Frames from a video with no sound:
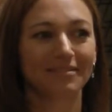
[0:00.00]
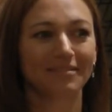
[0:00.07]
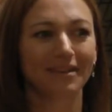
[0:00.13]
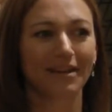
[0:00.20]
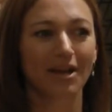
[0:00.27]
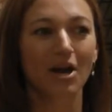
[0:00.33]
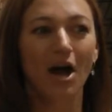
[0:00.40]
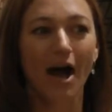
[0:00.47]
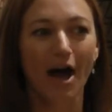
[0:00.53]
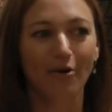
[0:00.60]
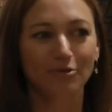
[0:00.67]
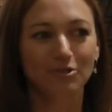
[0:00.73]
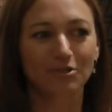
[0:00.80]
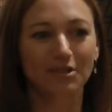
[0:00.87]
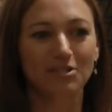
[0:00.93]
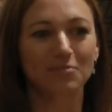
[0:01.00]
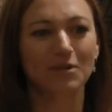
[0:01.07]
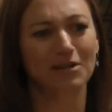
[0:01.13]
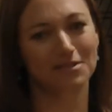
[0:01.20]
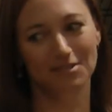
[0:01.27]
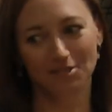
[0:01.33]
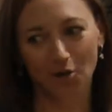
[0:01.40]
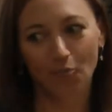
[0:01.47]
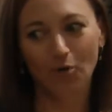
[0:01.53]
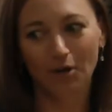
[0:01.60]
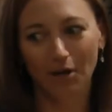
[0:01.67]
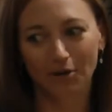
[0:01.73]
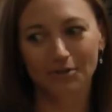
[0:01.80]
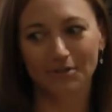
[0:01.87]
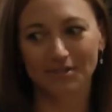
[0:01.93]
Like, how would you like to be on someone
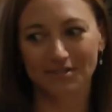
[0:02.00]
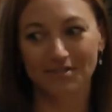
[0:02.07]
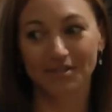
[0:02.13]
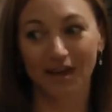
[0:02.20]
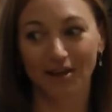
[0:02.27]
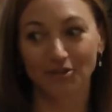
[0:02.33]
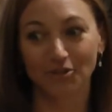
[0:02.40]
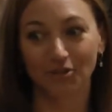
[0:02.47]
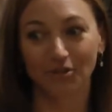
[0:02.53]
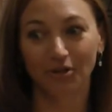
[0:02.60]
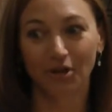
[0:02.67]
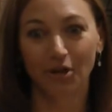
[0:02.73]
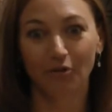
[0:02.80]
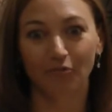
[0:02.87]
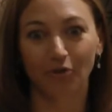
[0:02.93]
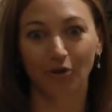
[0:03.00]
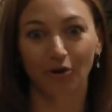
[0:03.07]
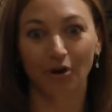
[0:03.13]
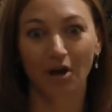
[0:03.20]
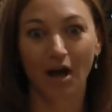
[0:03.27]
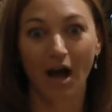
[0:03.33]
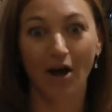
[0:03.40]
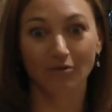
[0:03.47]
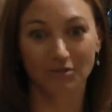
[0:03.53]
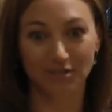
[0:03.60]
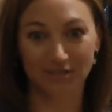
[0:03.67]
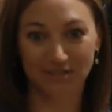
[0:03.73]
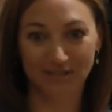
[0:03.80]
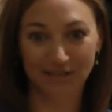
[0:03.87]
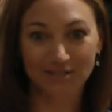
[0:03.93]
else's schedule for how
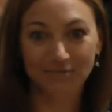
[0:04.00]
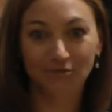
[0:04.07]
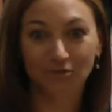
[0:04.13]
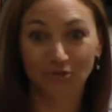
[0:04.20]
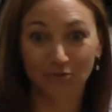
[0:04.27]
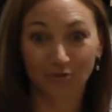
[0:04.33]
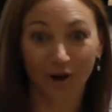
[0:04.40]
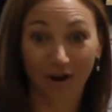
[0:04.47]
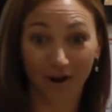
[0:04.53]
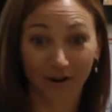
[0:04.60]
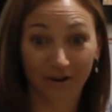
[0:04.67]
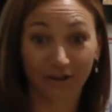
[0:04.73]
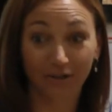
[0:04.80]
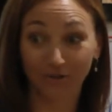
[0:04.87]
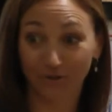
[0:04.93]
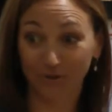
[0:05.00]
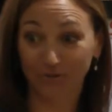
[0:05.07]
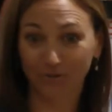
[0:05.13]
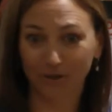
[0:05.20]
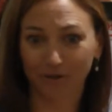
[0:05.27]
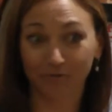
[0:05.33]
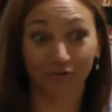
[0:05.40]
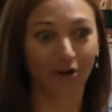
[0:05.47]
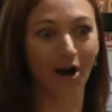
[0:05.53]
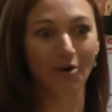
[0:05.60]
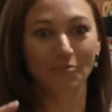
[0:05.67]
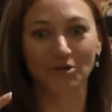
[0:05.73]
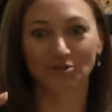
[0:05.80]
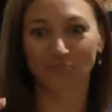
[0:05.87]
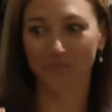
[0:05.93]
successful you are in your career, for how
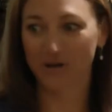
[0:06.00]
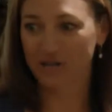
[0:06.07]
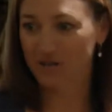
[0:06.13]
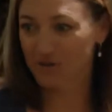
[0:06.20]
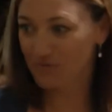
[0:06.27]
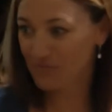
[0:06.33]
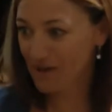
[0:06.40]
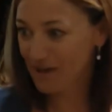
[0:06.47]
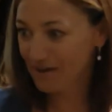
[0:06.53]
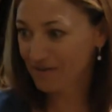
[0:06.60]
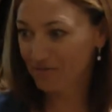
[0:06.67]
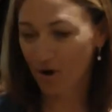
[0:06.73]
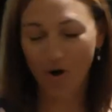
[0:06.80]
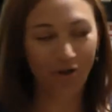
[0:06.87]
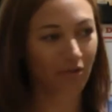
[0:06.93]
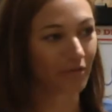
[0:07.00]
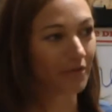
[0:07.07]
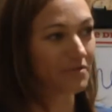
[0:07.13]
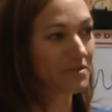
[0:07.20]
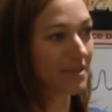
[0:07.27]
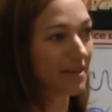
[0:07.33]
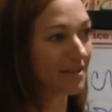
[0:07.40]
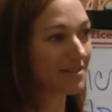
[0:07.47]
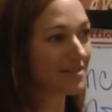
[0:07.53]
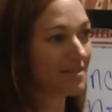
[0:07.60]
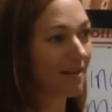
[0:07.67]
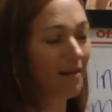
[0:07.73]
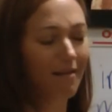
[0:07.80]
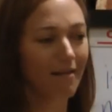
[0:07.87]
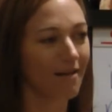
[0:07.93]
much money you make, for all of those things?
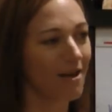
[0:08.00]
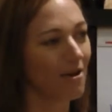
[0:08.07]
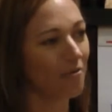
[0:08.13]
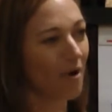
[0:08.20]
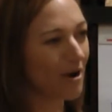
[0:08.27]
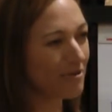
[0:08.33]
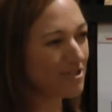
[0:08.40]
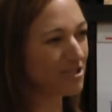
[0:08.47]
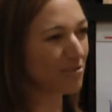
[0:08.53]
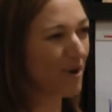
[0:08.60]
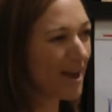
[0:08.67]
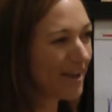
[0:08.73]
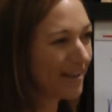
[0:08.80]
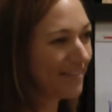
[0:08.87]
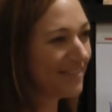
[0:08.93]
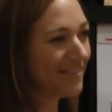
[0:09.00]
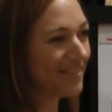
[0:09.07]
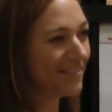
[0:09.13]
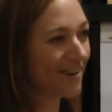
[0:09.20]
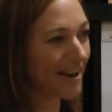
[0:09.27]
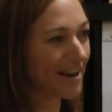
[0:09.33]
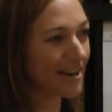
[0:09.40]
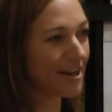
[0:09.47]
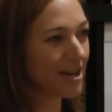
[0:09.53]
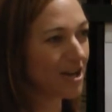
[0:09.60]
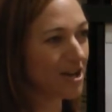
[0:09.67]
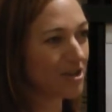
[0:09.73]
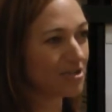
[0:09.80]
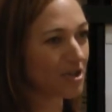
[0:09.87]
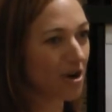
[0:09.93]
Why would you wait, right?
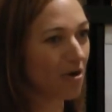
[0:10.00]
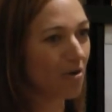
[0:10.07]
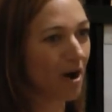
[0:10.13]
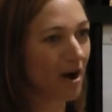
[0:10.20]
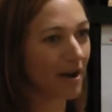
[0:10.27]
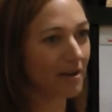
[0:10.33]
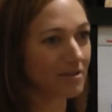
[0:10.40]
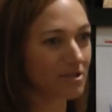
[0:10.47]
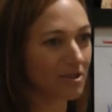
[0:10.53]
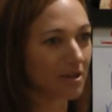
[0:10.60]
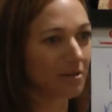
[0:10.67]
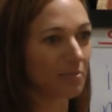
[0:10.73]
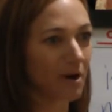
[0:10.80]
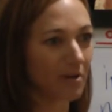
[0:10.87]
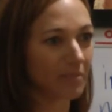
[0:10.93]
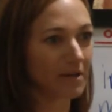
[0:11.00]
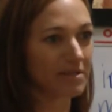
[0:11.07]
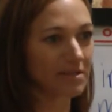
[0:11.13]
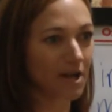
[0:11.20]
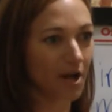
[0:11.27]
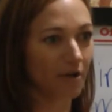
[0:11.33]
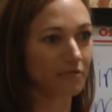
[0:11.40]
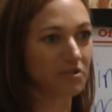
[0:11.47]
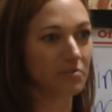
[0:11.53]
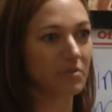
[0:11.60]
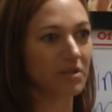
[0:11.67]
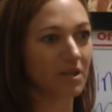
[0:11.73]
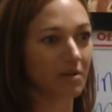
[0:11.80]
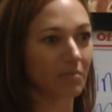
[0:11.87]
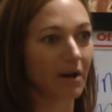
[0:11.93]
So I took it upon myself to
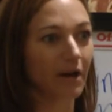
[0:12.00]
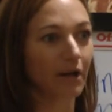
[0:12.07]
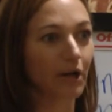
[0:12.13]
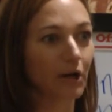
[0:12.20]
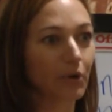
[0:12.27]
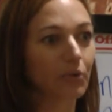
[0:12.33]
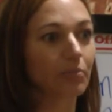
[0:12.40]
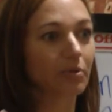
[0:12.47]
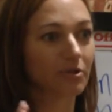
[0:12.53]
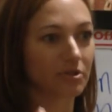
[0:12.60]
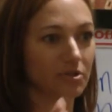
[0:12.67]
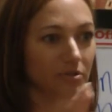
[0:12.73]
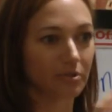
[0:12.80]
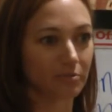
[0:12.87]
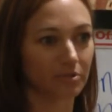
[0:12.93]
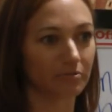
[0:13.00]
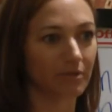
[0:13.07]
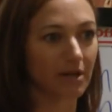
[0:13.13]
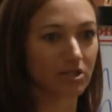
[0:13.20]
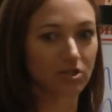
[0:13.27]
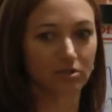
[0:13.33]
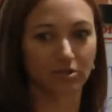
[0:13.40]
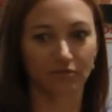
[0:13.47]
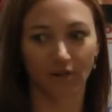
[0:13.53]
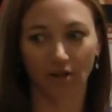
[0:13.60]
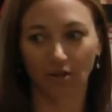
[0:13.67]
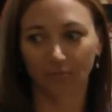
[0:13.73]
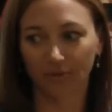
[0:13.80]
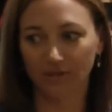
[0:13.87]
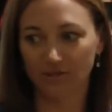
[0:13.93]
begin my own personal and professional
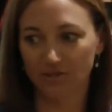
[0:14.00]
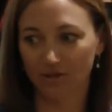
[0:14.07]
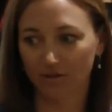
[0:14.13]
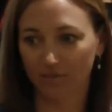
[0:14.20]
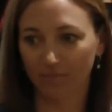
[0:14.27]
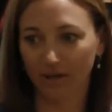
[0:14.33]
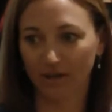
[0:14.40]
development starting